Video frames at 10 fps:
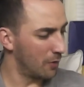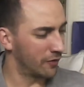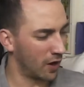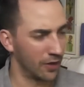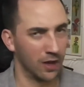with
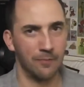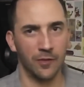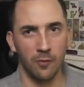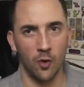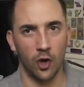like
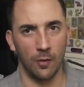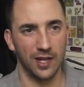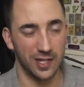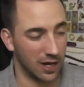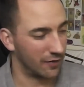the more
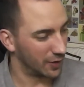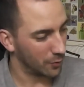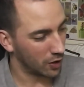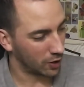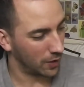comedy stuff and then
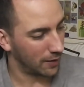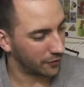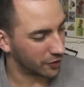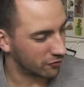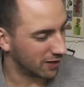work our way out
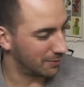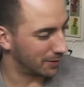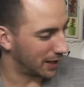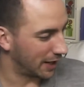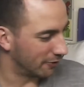to the cream
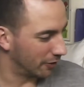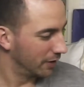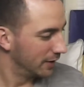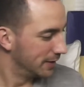bit later on.